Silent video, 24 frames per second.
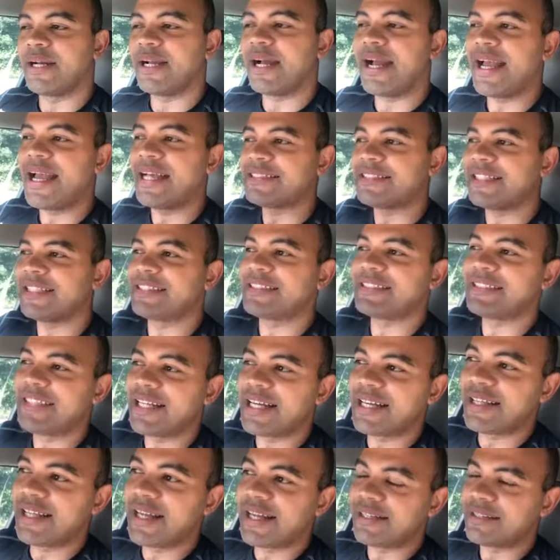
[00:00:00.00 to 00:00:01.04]
hesitate to
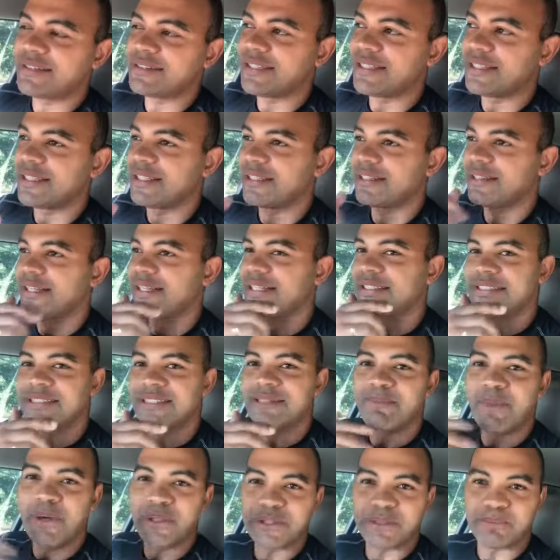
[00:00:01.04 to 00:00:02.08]
say that it's the
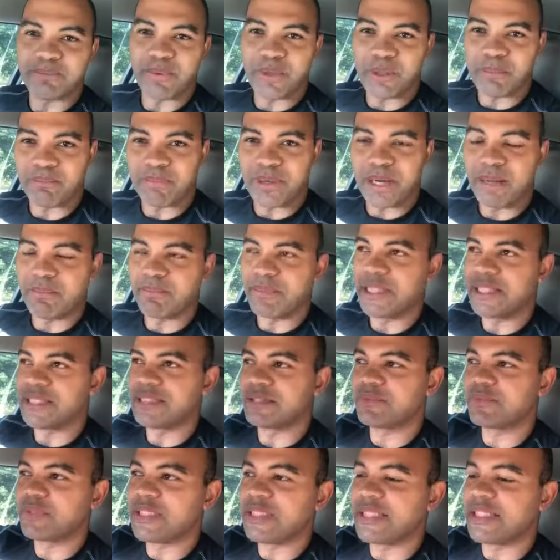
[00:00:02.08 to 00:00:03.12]
most important problem, because
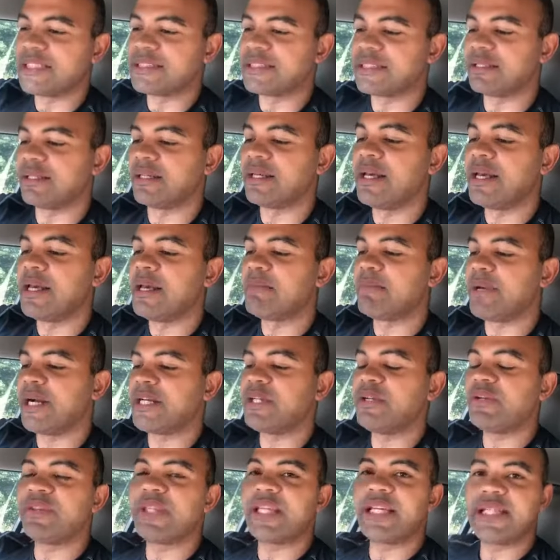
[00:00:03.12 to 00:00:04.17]
it really isn't. But I
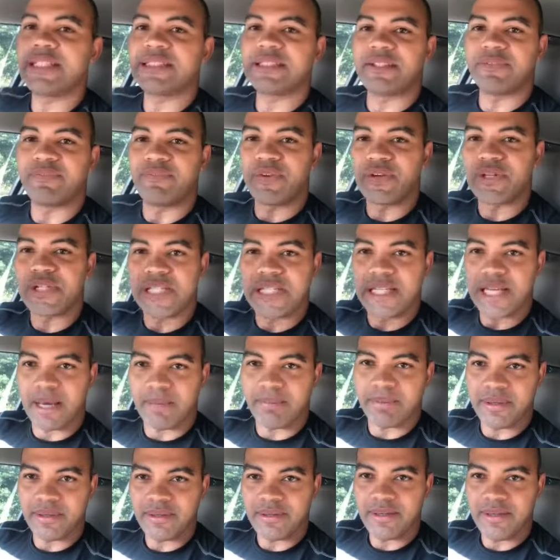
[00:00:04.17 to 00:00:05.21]
do think it's the first step,
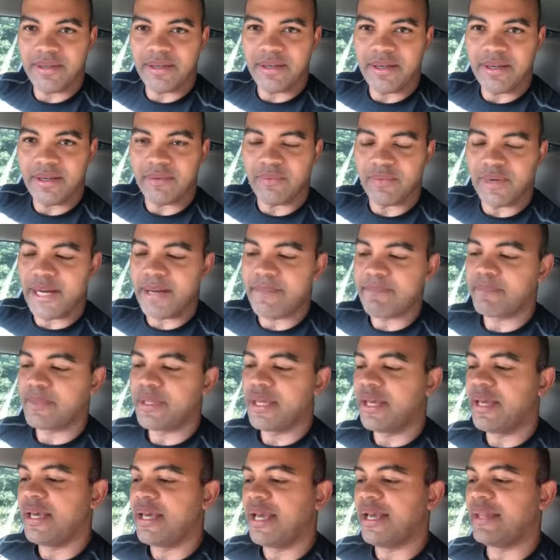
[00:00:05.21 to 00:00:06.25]
right?
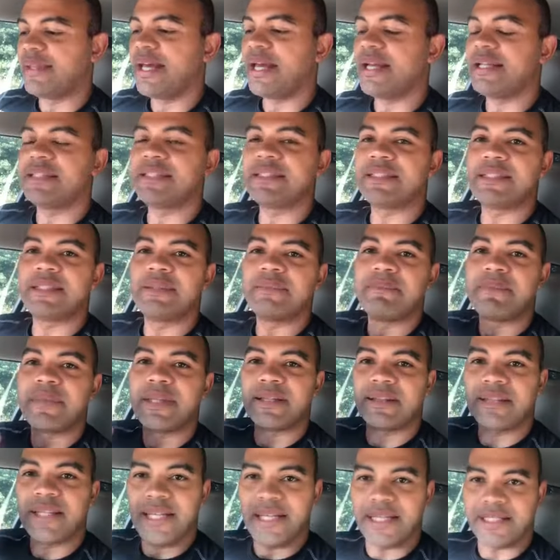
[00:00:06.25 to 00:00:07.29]
And that is
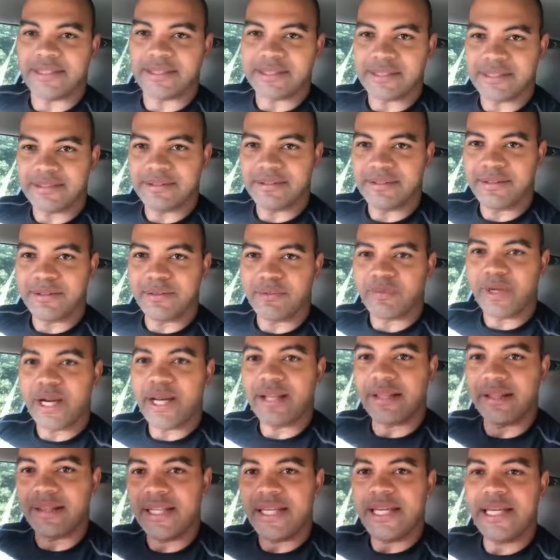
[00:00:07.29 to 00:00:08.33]
leads,
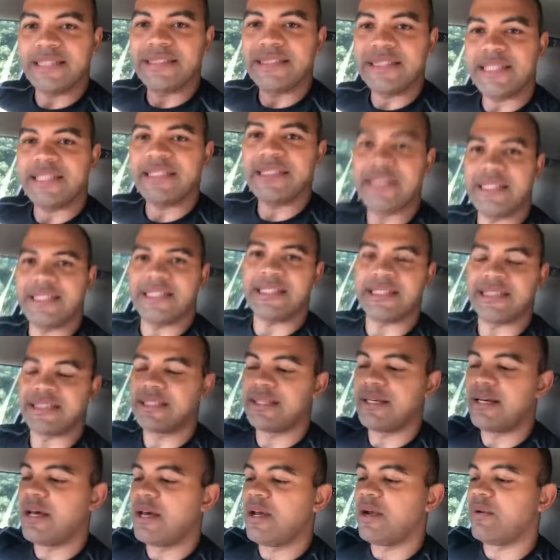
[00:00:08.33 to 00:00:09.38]
right? Leads,
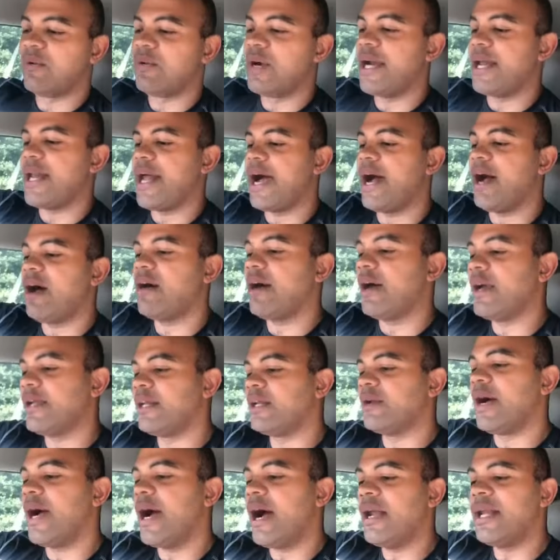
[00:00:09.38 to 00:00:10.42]
right? How
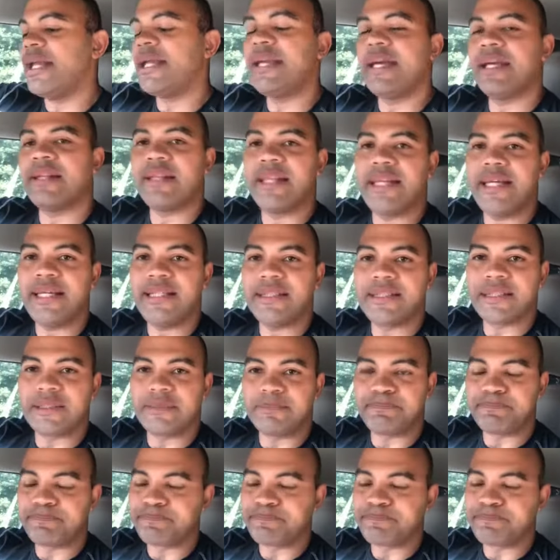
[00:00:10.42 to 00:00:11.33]
to get leads?